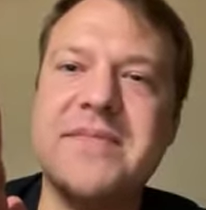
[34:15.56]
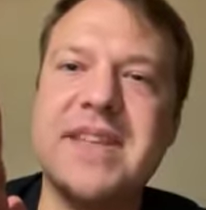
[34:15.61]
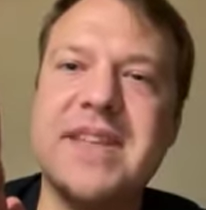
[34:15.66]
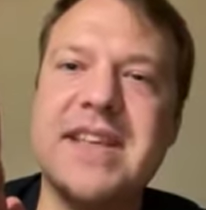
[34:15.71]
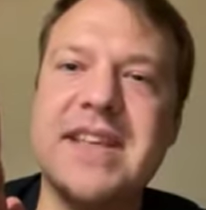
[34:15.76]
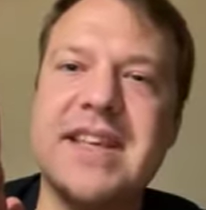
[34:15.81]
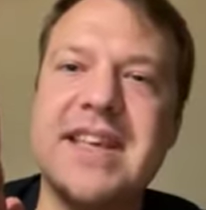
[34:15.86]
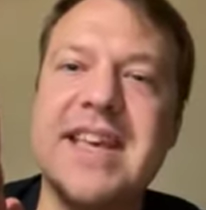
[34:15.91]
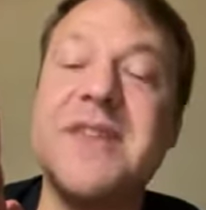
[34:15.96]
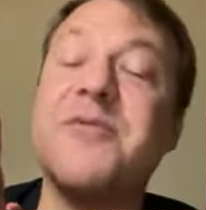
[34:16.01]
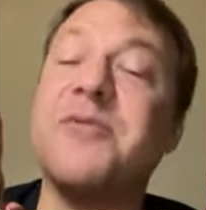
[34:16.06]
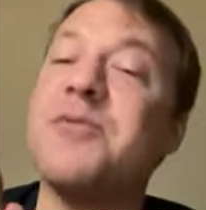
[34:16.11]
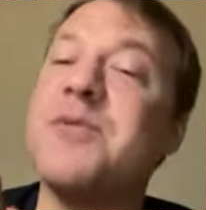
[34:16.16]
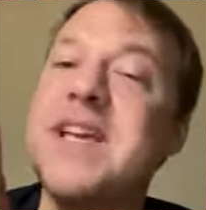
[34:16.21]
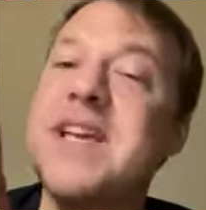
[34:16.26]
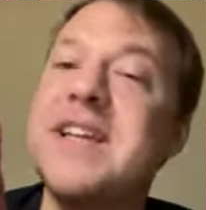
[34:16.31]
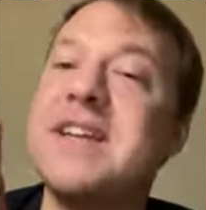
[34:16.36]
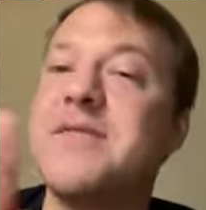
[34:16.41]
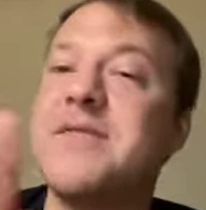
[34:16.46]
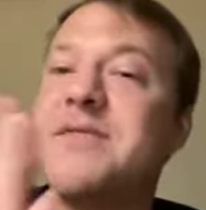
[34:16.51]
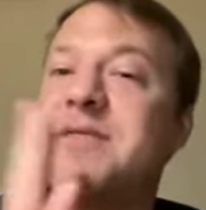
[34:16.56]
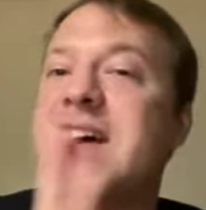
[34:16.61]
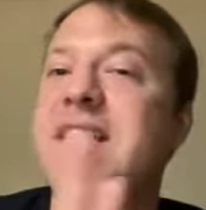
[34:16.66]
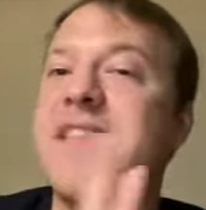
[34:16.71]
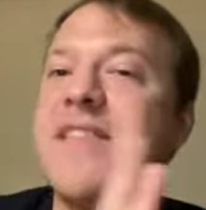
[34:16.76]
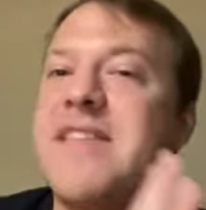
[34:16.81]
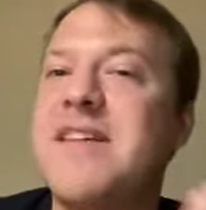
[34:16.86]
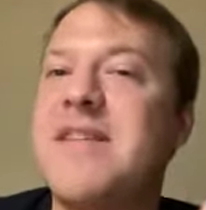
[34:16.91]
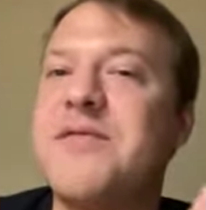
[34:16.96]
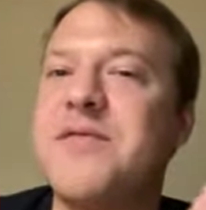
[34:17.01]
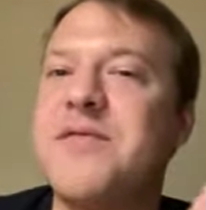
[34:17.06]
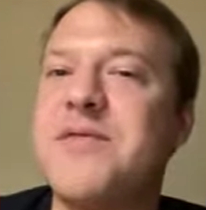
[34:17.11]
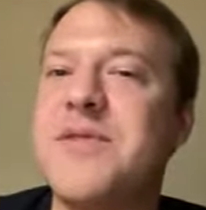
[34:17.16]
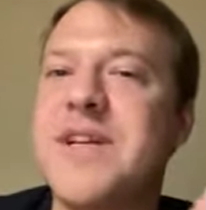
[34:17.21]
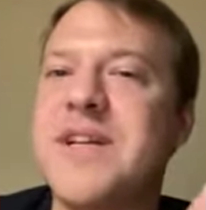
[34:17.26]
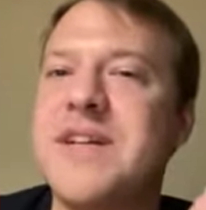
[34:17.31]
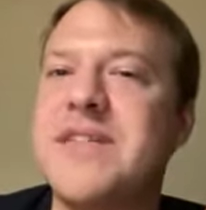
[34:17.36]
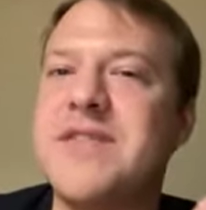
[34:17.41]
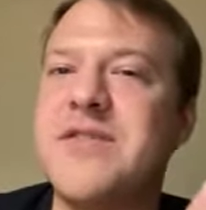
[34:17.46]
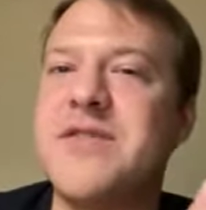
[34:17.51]
get rid of that
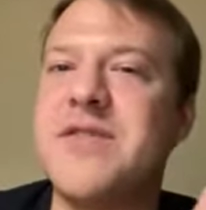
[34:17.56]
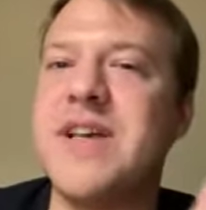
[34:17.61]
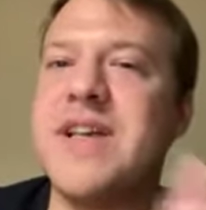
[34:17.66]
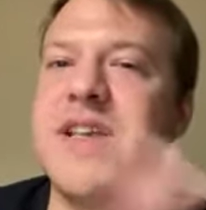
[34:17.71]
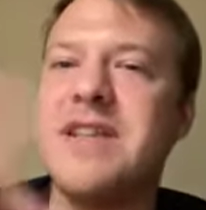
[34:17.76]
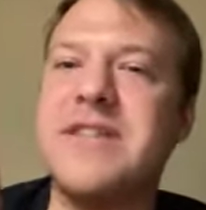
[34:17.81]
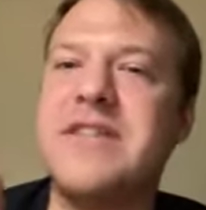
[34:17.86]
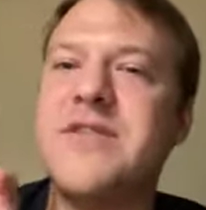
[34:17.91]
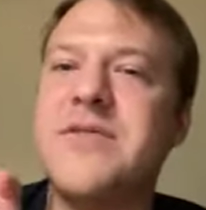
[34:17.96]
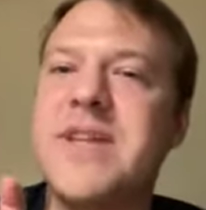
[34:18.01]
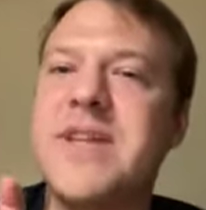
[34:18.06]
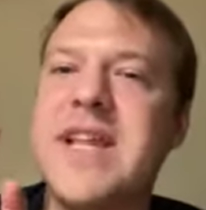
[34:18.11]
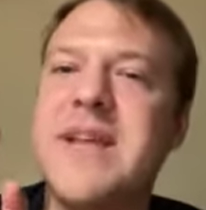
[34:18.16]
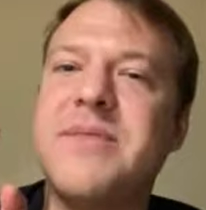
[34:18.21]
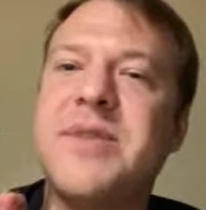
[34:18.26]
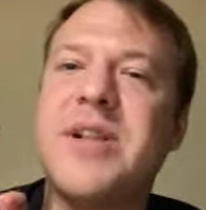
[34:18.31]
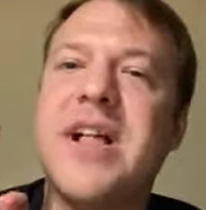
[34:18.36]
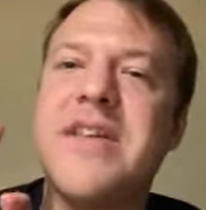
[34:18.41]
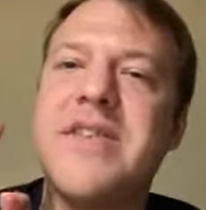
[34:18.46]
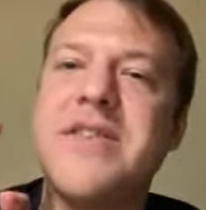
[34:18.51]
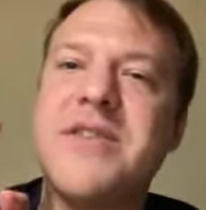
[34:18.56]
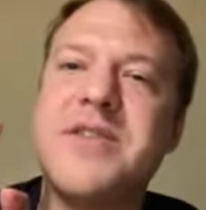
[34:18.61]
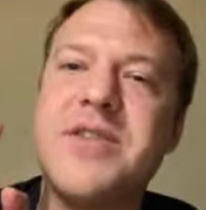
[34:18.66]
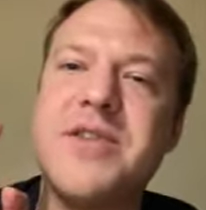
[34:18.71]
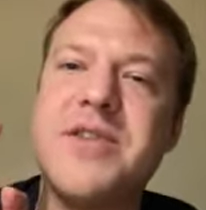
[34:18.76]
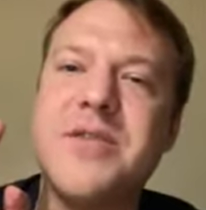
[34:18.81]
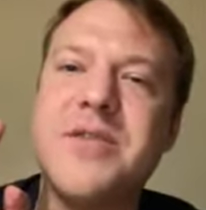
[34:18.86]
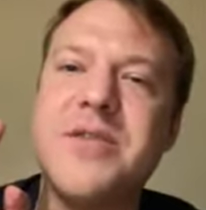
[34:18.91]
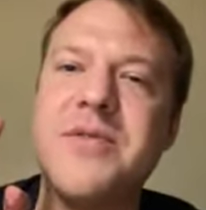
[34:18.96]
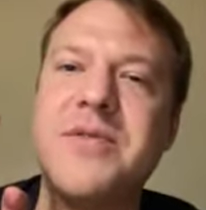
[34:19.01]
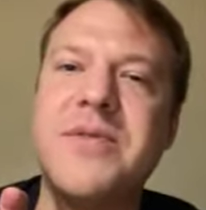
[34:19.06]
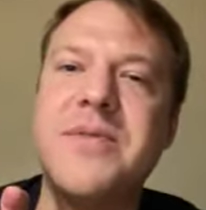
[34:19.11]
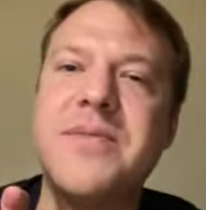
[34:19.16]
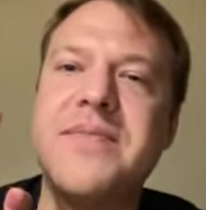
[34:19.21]
suffering, to enable us to